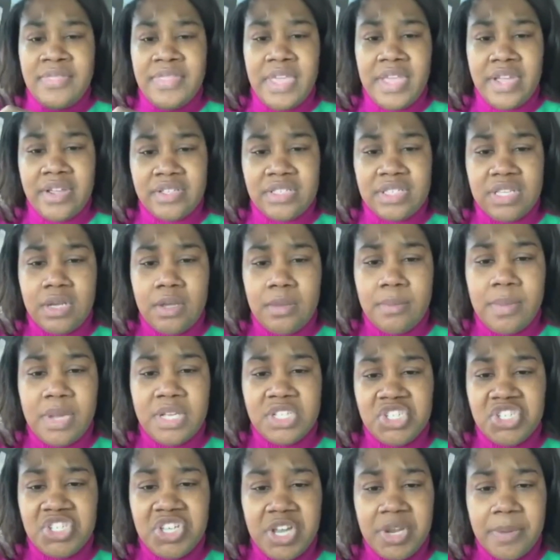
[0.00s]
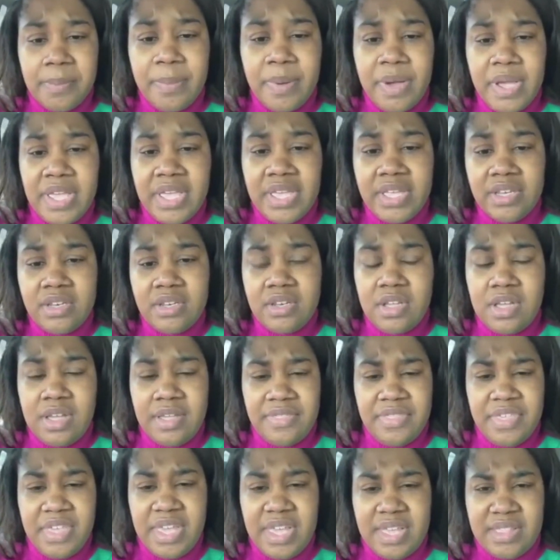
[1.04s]
There's a share button,
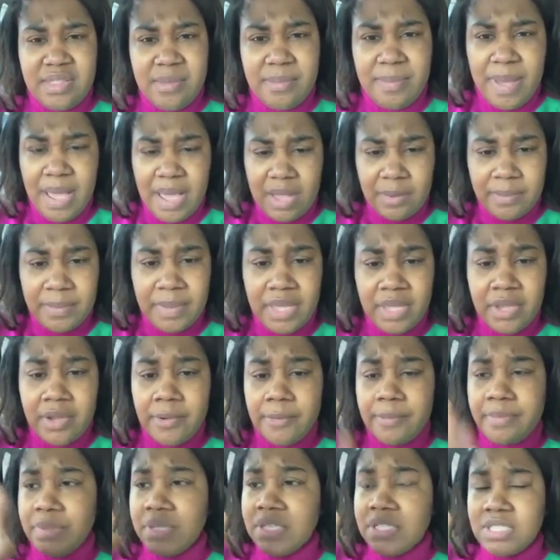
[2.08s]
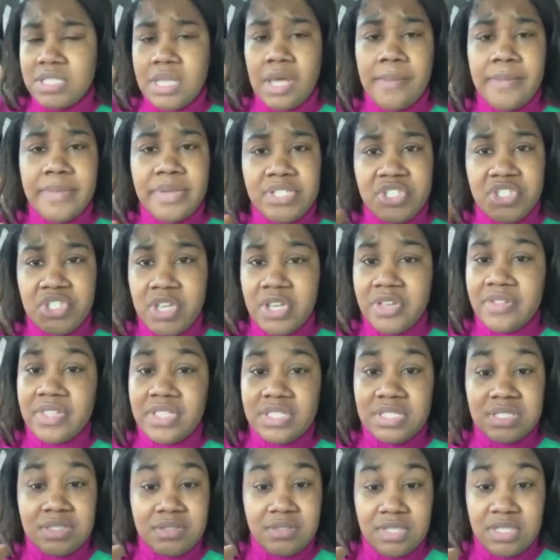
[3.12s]
I think, at the bottom here. Please come in, share
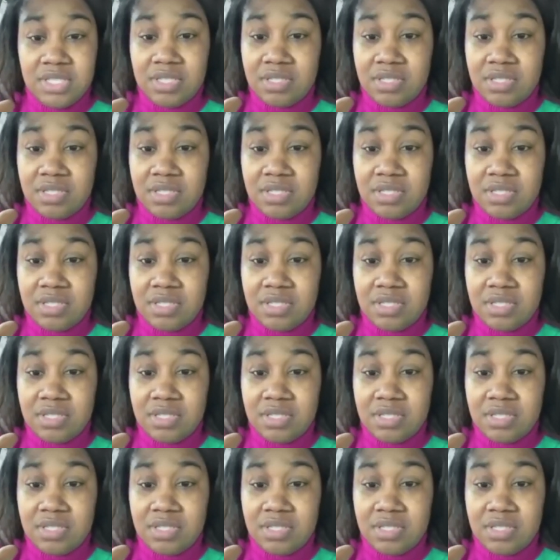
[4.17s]
this